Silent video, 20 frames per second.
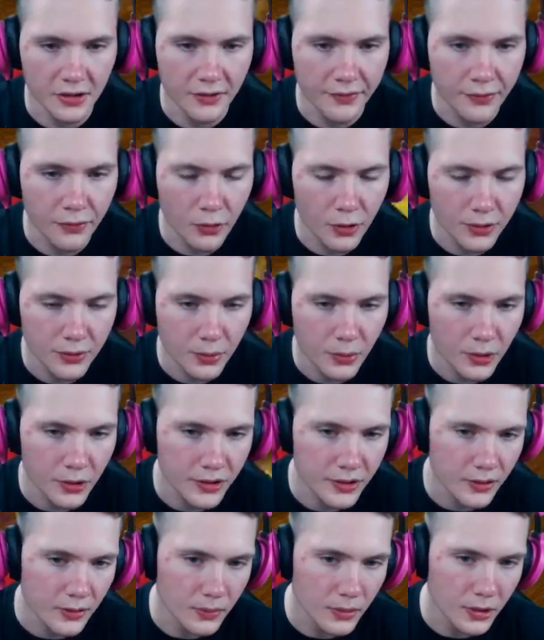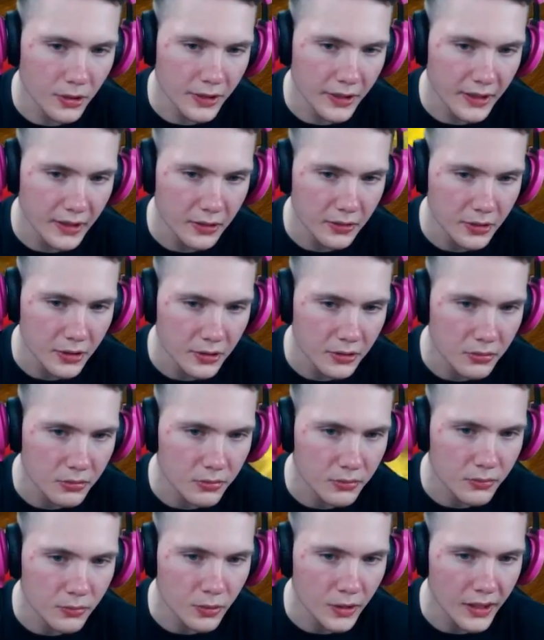the fourth one will heal you
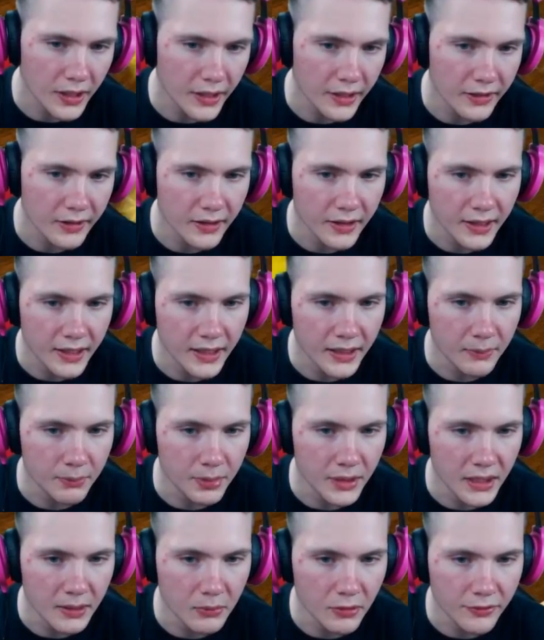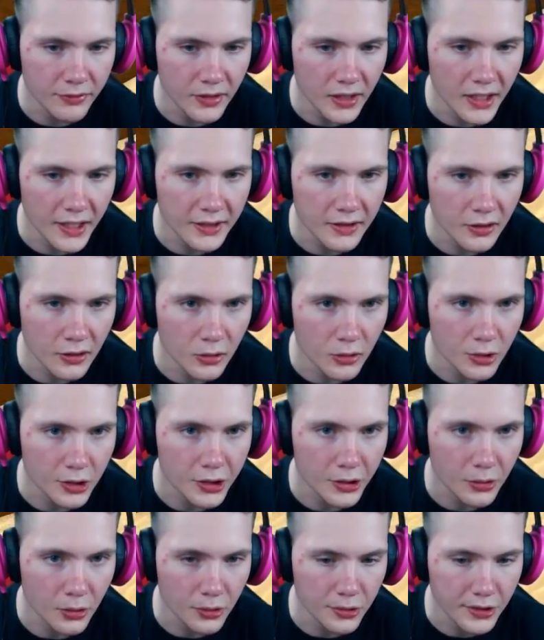with a beam of light. The longer
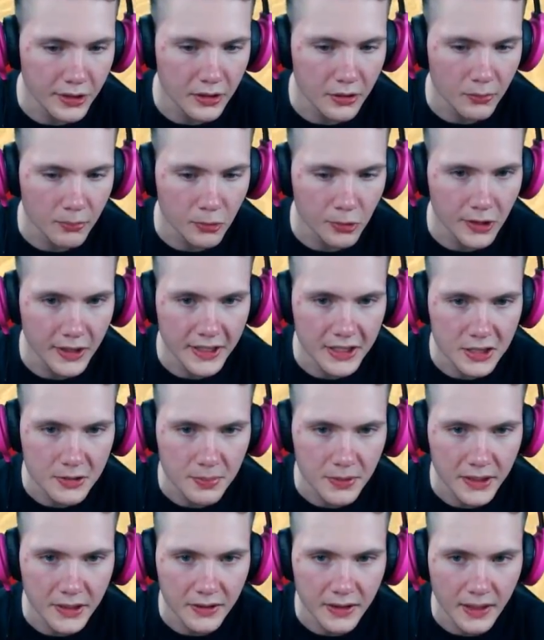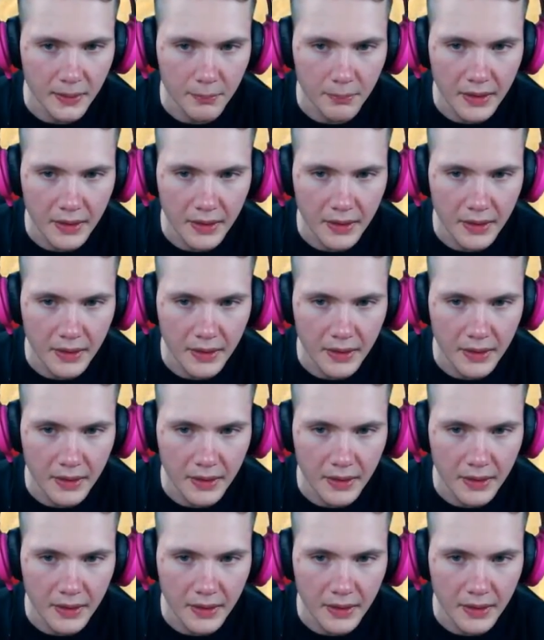you hold it, the more HP you get